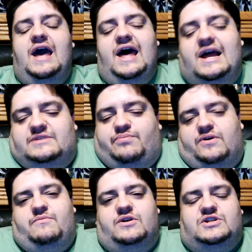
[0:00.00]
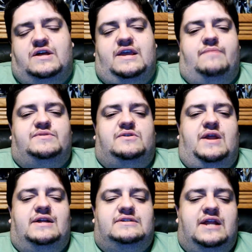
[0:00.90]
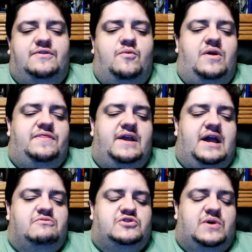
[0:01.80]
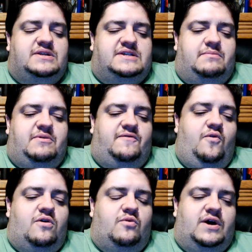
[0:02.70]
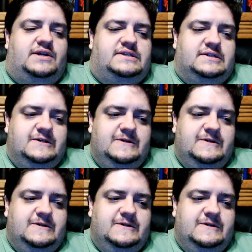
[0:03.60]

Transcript: And that's pretty much how the episode ends. Now, the one thing I was trying to say before was